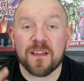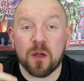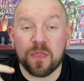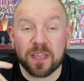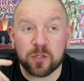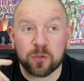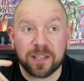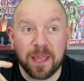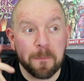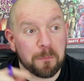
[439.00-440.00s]
that you'll
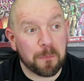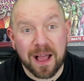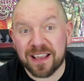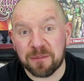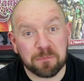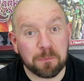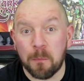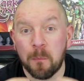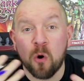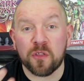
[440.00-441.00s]
get back
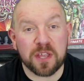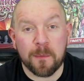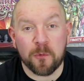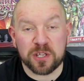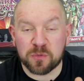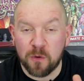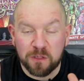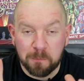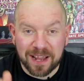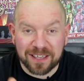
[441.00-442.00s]
more than your money's worth
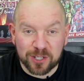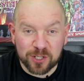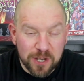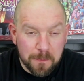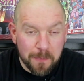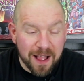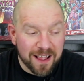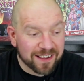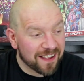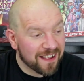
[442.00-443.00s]
back in the goodie
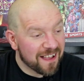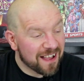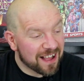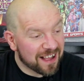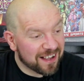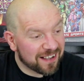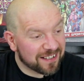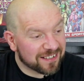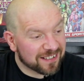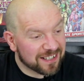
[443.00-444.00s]
bag.
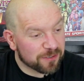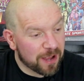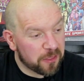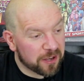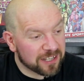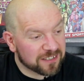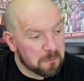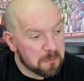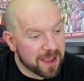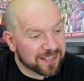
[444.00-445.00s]
And is there anything else I've
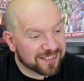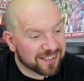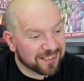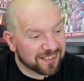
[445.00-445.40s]
missed?